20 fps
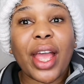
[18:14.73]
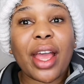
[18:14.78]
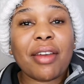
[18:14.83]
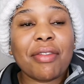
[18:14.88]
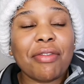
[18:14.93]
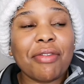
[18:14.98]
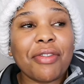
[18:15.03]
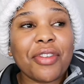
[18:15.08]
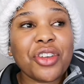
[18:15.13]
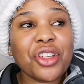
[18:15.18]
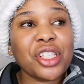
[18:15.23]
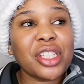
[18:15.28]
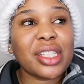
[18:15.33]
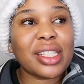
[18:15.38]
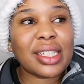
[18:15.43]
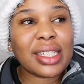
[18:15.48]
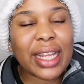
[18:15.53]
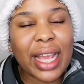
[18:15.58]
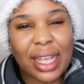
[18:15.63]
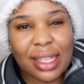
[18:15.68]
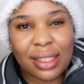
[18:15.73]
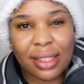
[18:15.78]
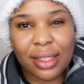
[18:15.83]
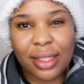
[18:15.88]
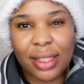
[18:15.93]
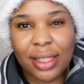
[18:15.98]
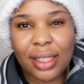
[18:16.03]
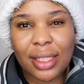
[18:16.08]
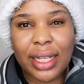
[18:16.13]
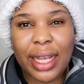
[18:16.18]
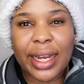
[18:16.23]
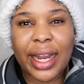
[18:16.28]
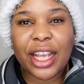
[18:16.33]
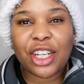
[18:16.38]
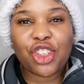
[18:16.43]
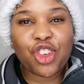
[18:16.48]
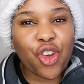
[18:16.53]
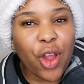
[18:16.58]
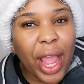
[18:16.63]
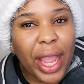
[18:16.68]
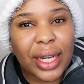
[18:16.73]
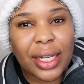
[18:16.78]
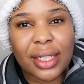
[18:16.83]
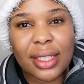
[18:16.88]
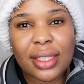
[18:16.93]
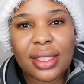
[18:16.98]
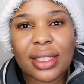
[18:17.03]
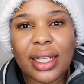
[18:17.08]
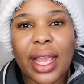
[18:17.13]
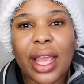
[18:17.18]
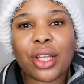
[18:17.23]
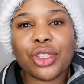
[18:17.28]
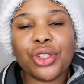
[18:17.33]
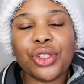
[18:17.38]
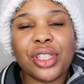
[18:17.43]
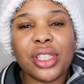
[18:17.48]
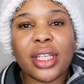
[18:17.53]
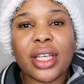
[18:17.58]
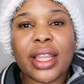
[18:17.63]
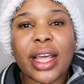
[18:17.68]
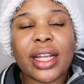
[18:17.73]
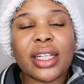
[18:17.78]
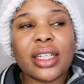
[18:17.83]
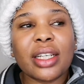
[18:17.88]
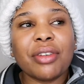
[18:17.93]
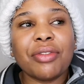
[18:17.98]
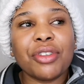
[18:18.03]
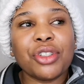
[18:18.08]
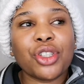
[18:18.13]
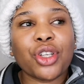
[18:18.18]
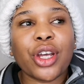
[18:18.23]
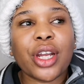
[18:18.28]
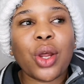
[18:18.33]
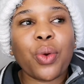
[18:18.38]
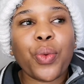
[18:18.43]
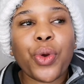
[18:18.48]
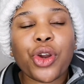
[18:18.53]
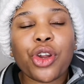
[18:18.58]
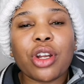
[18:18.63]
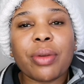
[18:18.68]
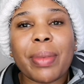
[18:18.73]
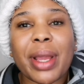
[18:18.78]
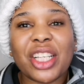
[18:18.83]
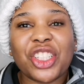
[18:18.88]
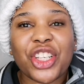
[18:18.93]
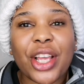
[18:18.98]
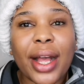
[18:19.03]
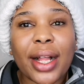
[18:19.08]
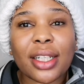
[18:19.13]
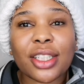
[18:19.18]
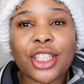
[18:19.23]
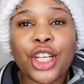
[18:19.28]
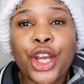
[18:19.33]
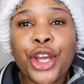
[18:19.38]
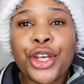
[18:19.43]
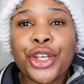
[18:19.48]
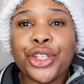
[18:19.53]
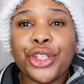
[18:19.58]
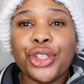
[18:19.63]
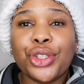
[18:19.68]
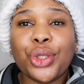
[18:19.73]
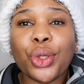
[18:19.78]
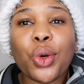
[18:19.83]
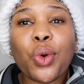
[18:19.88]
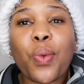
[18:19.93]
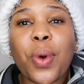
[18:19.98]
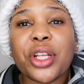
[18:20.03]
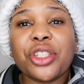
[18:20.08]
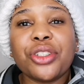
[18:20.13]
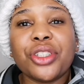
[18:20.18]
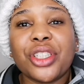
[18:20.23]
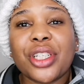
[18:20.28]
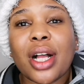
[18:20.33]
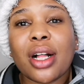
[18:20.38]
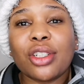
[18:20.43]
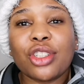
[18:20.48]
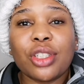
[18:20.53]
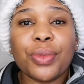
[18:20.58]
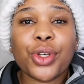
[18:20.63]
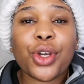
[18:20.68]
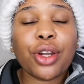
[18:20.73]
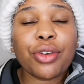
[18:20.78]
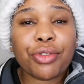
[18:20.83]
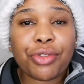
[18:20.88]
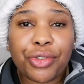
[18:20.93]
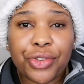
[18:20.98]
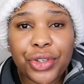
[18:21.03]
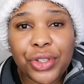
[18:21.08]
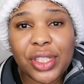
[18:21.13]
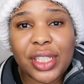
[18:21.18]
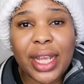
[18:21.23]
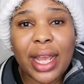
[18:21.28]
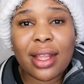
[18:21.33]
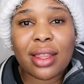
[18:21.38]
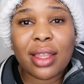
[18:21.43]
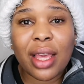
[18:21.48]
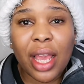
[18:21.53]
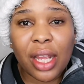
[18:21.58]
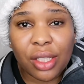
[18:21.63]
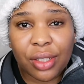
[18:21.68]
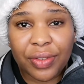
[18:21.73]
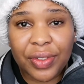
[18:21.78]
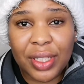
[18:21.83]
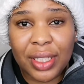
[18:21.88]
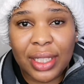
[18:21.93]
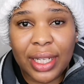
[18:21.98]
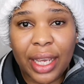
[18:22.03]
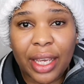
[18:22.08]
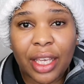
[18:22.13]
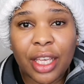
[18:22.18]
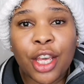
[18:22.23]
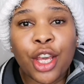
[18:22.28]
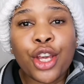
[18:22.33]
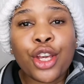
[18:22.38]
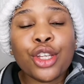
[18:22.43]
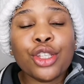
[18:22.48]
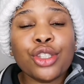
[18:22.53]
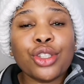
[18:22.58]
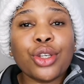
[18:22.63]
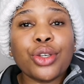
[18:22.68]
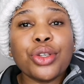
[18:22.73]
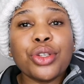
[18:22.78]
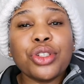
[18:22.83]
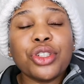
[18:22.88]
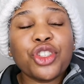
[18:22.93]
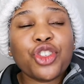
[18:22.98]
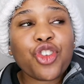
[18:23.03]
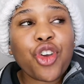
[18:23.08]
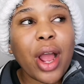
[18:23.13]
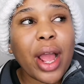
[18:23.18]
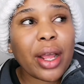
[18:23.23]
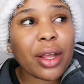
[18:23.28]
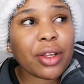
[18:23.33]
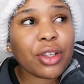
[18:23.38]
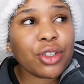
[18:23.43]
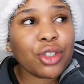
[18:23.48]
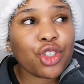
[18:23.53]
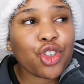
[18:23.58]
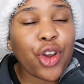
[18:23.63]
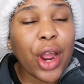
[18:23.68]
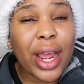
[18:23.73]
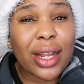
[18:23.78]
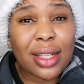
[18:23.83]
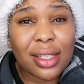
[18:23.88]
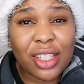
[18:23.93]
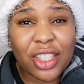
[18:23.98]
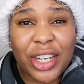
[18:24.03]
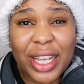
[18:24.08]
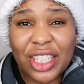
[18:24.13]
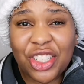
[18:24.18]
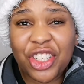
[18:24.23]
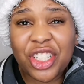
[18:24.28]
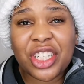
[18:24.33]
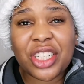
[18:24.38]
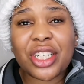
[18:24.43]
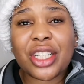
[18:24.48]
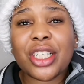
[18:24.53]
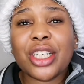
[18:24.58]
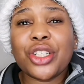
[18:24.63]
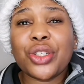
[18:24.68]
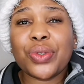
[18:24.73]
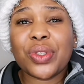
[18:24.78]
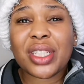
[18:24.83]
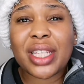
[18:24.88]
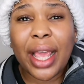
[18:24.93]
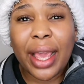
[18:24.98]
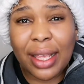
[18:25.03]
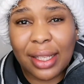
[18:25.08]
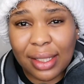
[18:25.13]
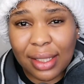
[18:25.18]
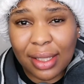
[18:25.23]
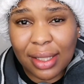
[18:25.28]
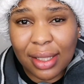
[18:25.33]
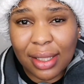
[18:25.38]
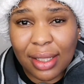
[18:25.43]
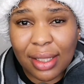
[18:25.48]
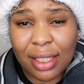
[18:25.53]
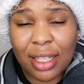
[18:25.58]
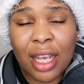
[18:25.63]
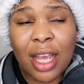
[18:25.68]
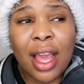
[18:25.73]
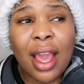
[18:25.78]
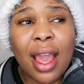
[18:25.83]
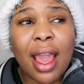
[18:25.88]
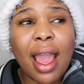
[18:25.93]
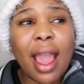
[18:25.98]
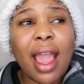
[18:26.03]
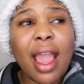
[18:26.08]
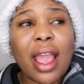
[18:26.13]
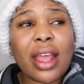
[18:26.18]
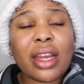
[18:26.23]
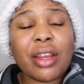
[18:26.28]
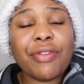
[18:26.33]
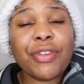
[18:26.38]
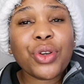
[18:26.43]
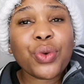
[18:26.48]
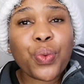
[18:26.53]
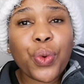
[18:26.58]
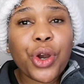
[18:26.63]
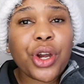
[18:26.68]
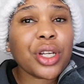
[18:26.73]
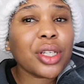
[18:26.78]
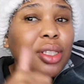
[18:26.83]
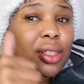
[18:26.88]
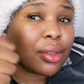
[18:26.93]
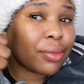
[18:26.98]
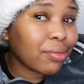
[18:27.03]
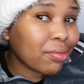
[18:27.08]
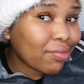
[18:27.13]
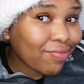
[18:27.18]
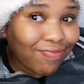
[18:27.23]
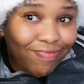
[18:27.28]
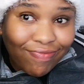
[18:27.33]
I first tested it and I tried it to see that if it's gonna work on my child. You don't want your child to be confused at the end of the day. So you try the strategy, you test it, and if it works,